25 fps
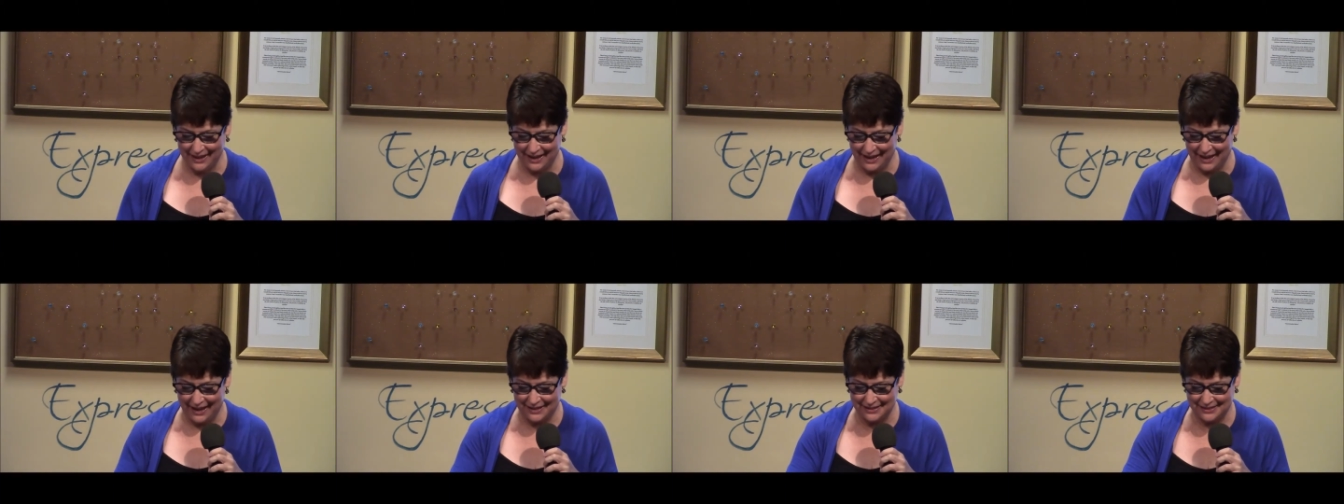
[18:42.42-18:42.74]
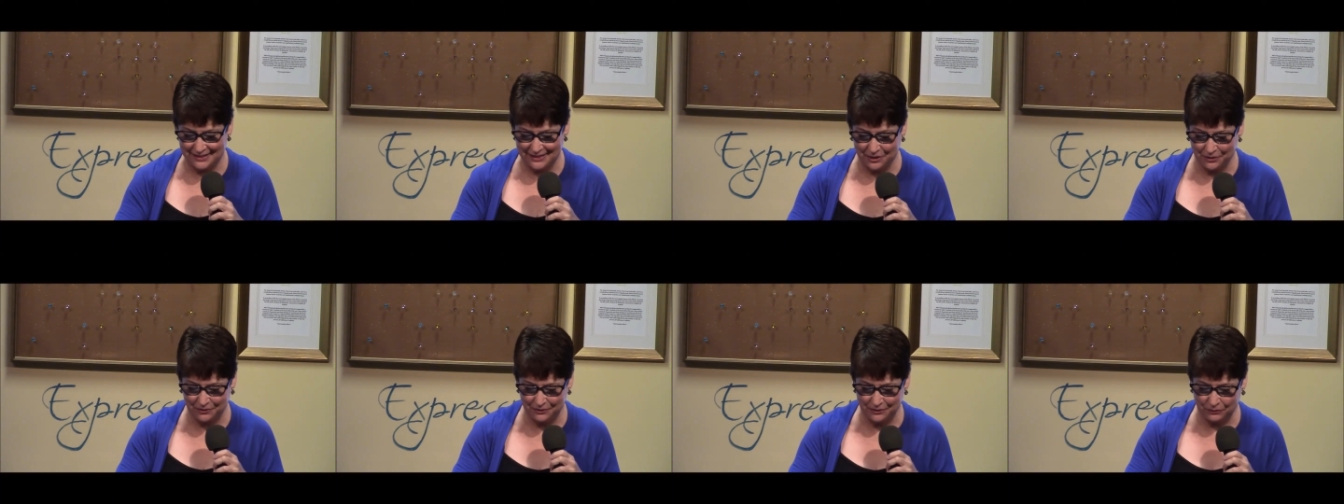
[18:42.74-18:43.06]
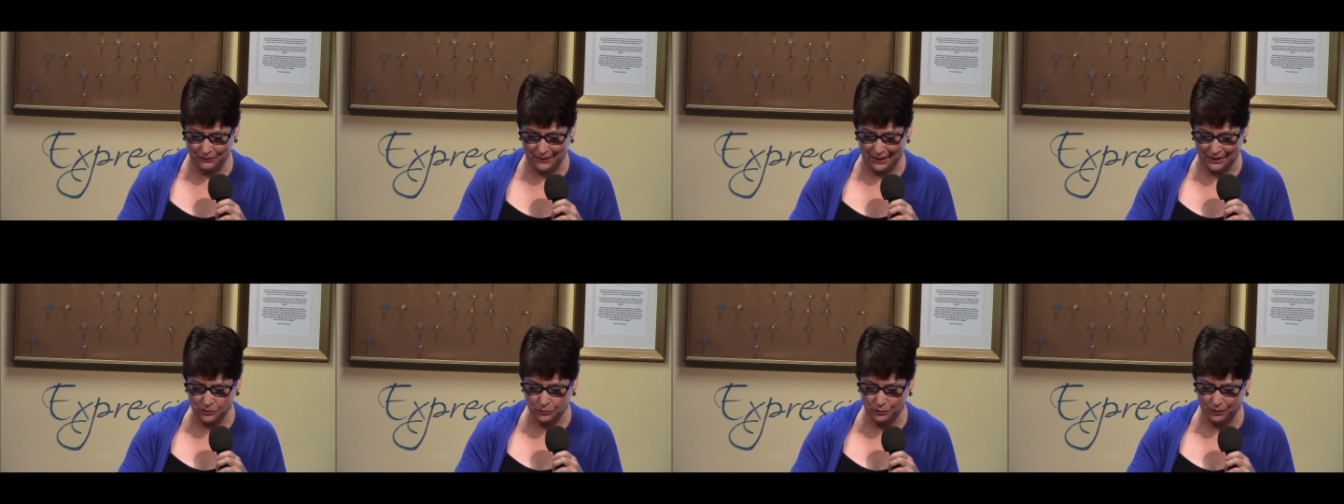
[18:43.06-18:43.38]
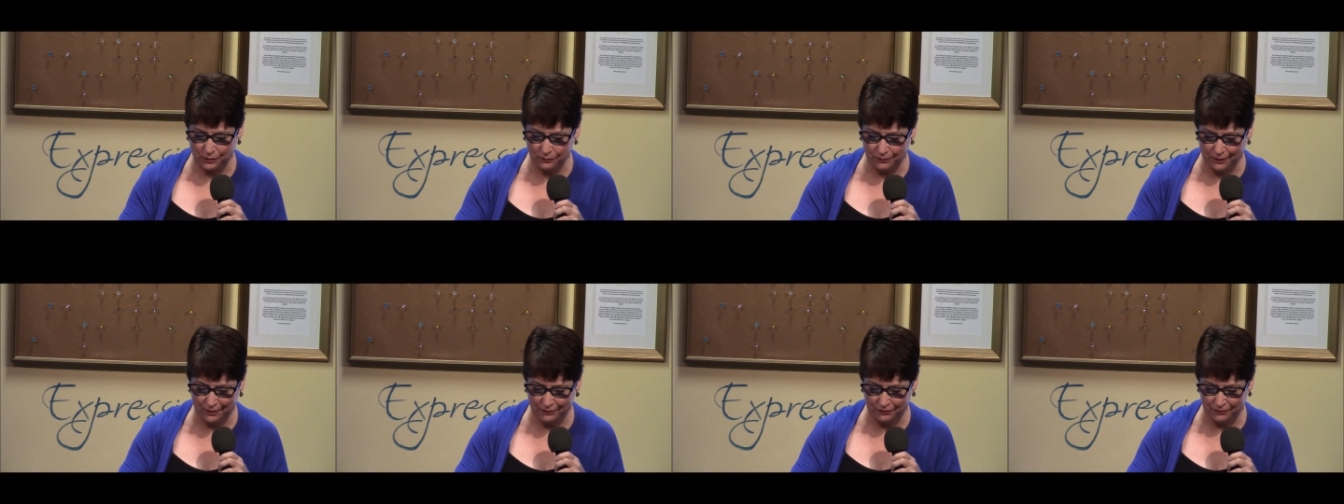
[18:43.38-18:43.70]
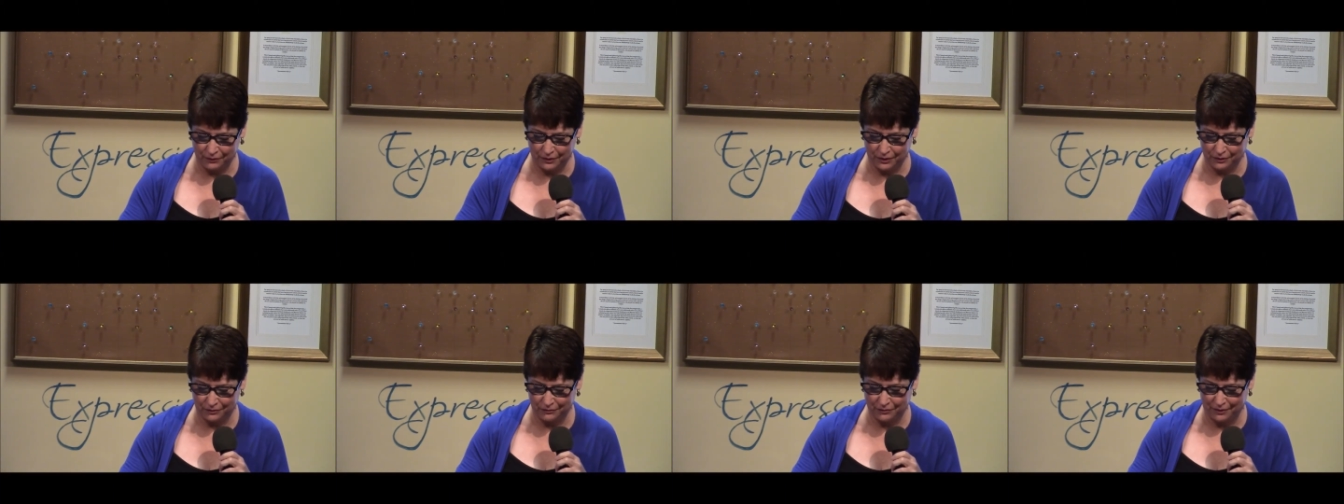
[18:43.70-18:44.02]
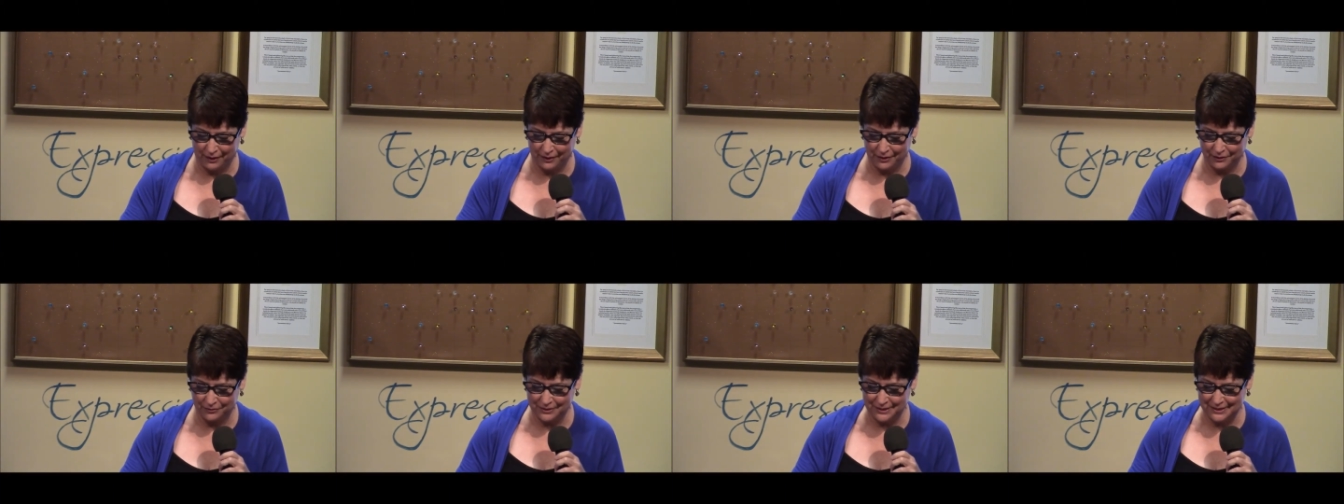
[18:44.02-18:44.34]
And so that's what Reverend
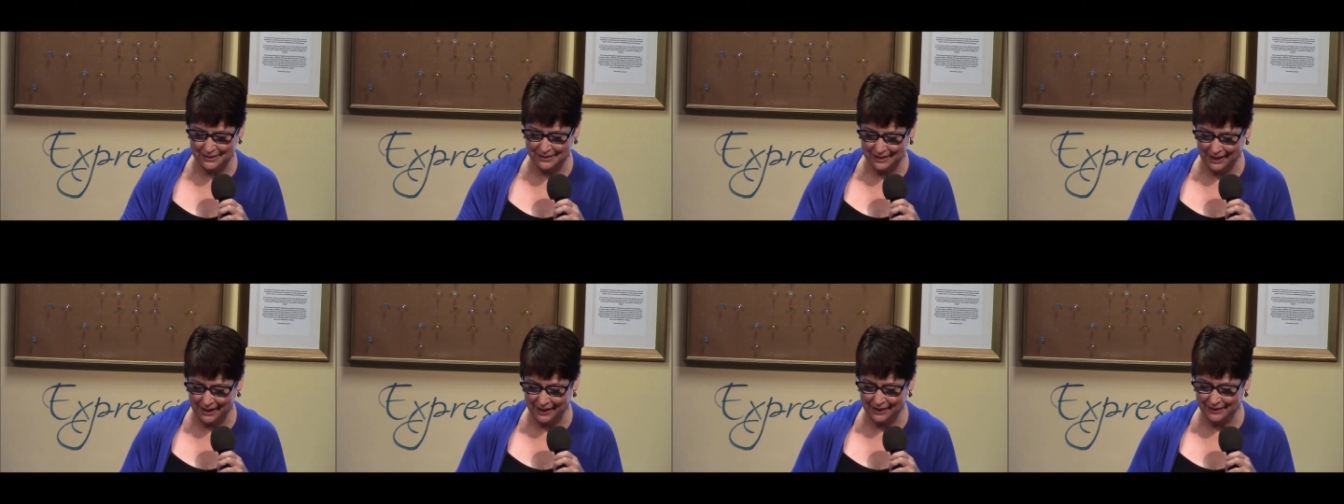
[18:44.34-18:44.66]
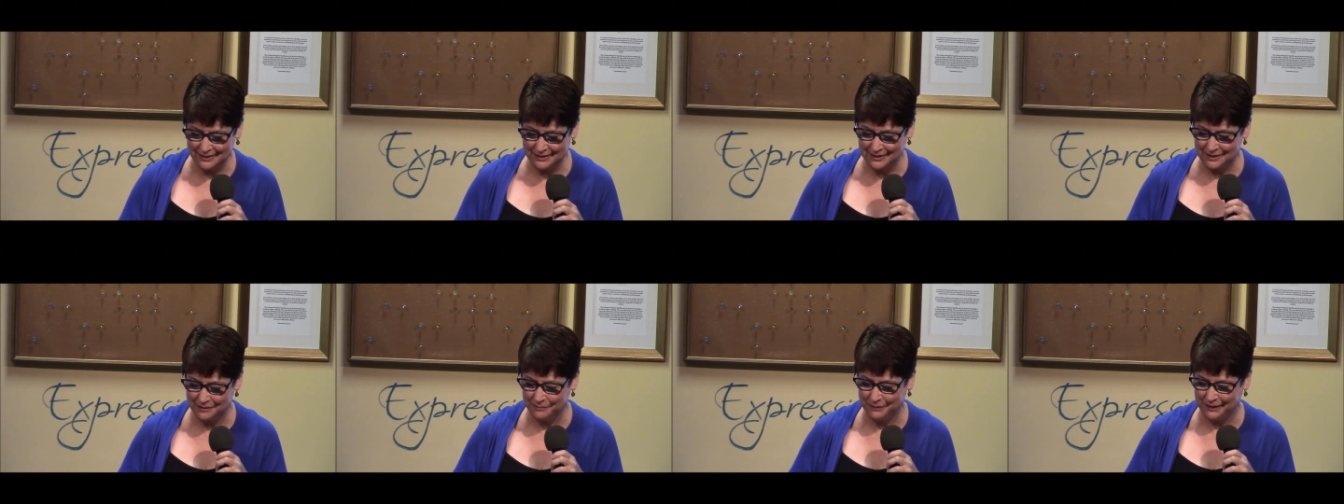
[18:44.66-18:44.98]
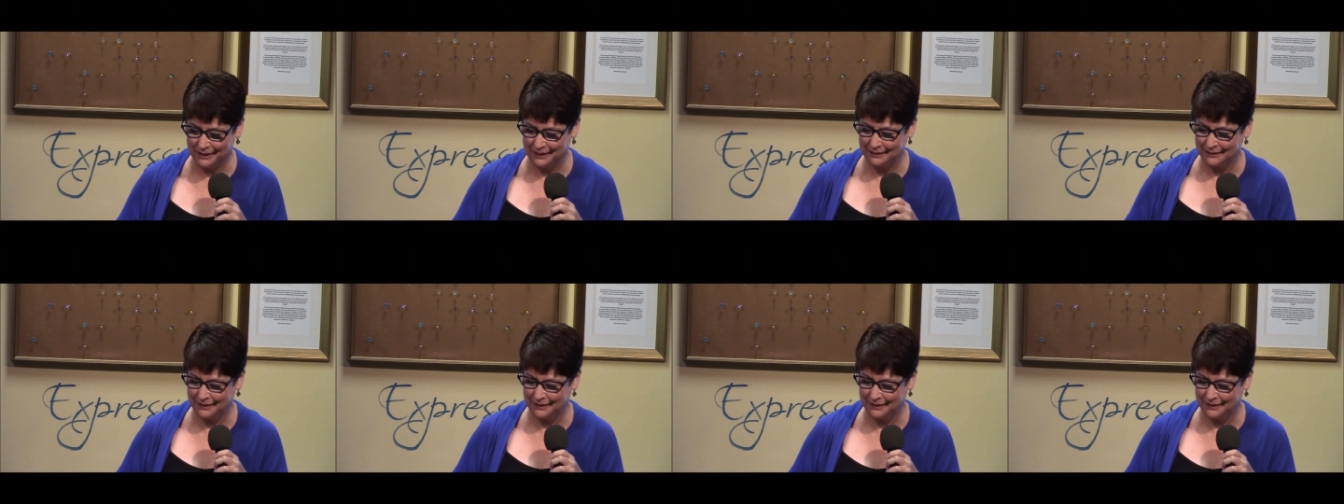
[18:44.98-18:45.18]
Nirvana was saying to me,